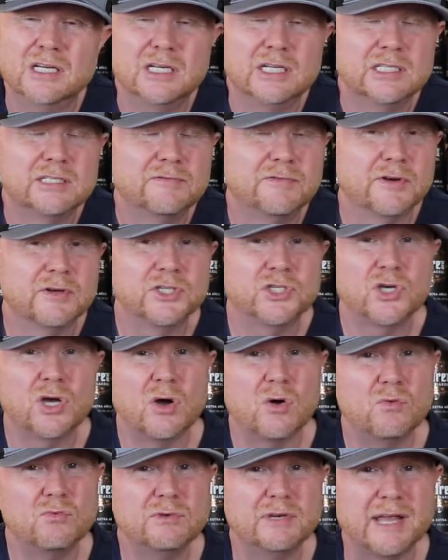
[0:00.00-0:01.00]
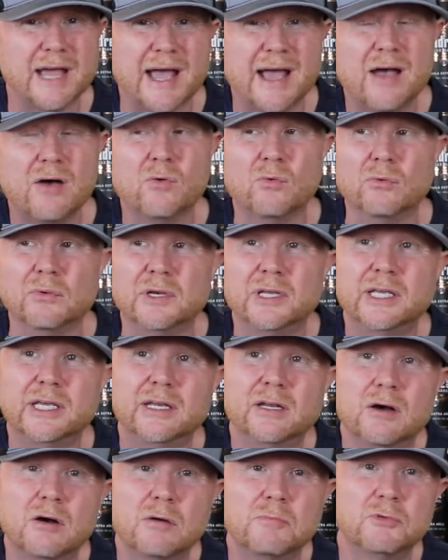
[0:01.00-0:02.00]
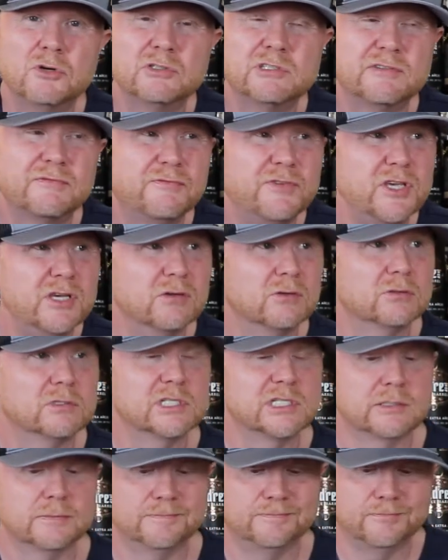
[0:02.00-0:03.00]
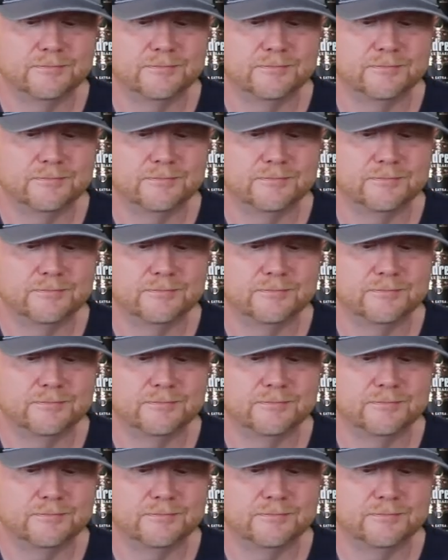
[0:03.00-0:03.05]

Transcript: It's very toned down. It almost feels